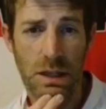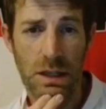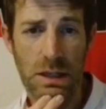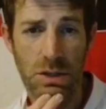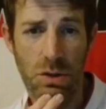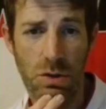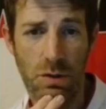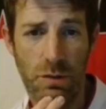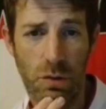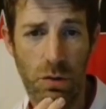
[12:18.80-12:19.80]
He's
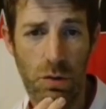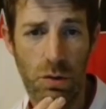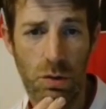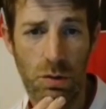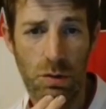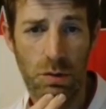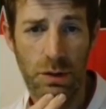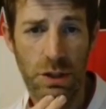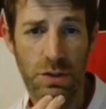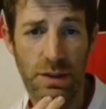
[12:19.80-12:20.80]
gone for
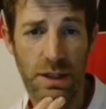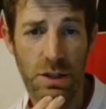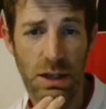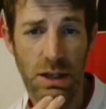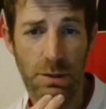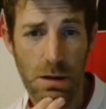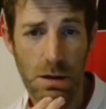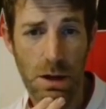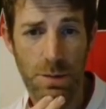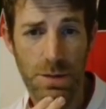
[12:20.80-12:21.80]
Virgil van Dijk at
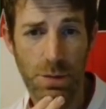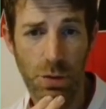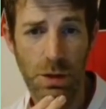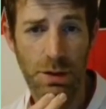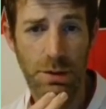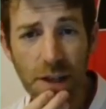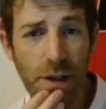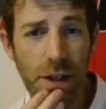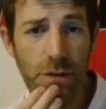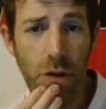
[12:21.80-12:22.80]
home to Bournemouth, Van de
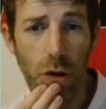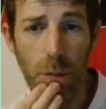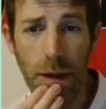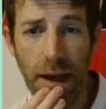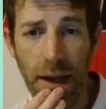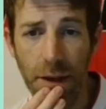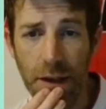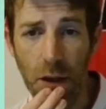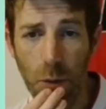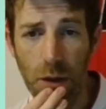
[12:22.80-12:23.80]
Ven of Tottenham, and
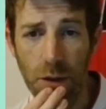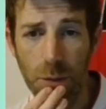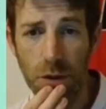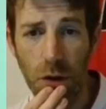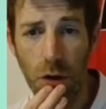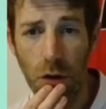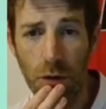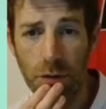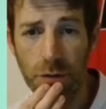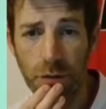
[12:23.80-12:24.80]
Nico Williams
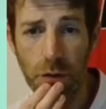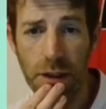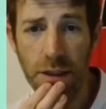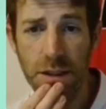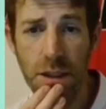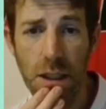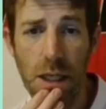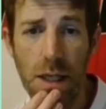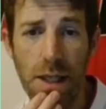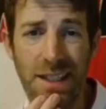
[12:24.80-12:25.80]
of Forest.
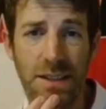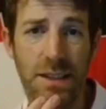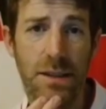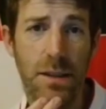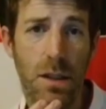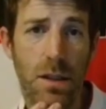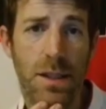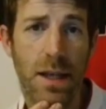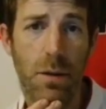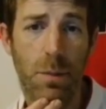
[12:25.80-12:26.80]
That's his
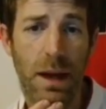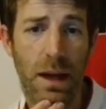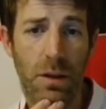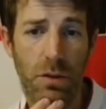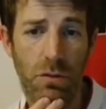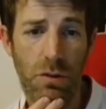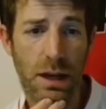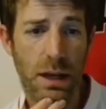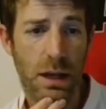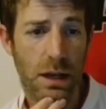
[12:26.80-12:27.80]
starting back
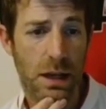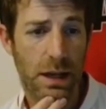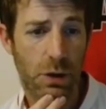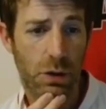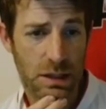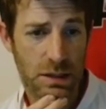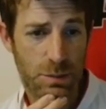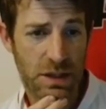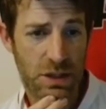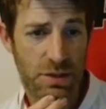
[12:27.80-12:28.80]
three. And his
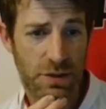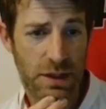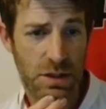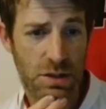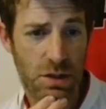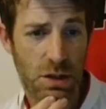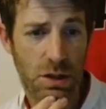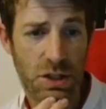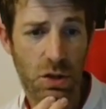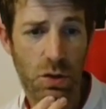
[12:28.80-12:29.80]
bench defenders
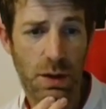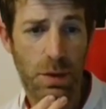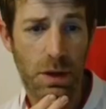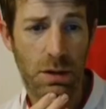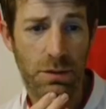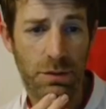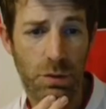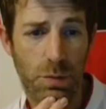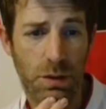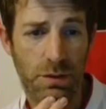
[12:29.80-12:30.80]
are De Kuiper,
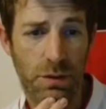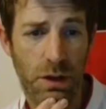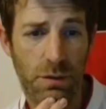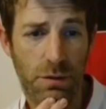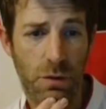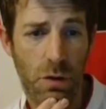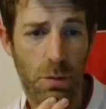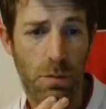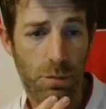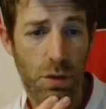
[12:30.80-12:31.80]
4.5
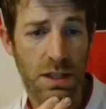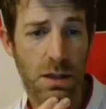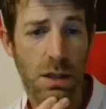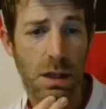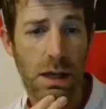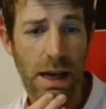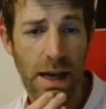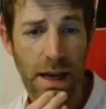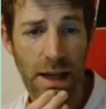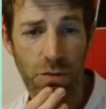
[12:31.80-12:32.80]
from Brighton,
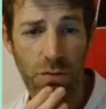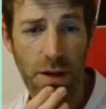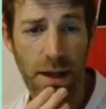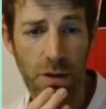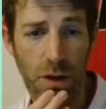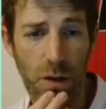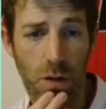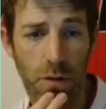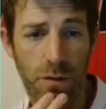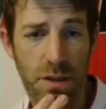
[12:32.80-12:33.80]
and Ronaldo
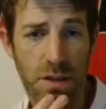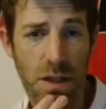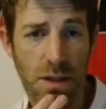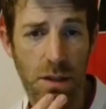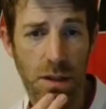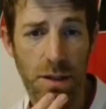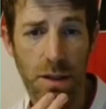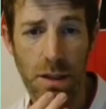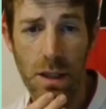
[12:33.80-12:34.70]
of Sunderland.